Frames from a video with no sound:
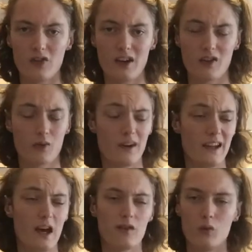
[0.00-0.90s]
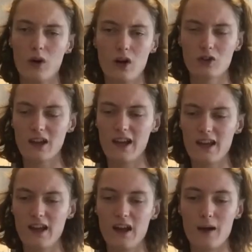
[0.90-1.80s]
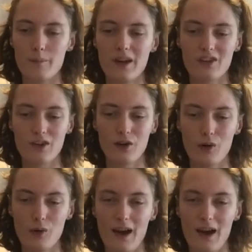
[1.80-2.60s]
Sounds really otherworldly and mystical,